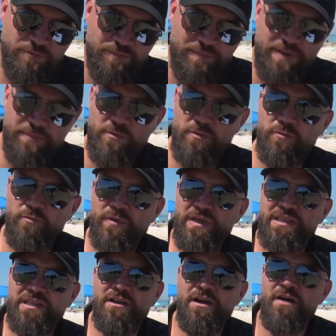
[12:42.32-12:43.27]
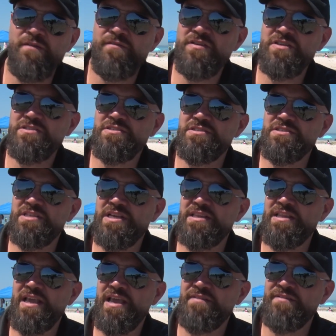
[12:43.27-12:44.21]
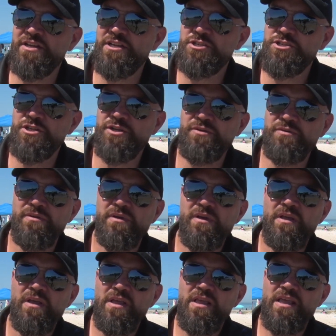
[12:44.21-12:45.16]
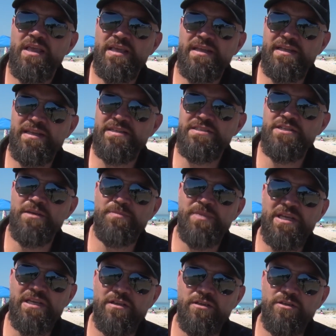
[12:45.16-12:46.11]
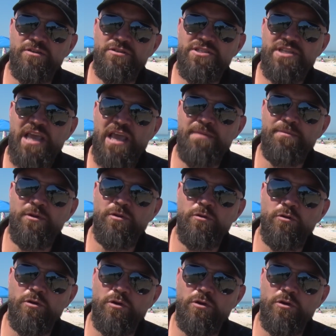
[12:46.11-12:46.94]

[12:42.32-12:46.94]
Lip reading: when people ring the office and say they have an issue, it ends up being a loose cable or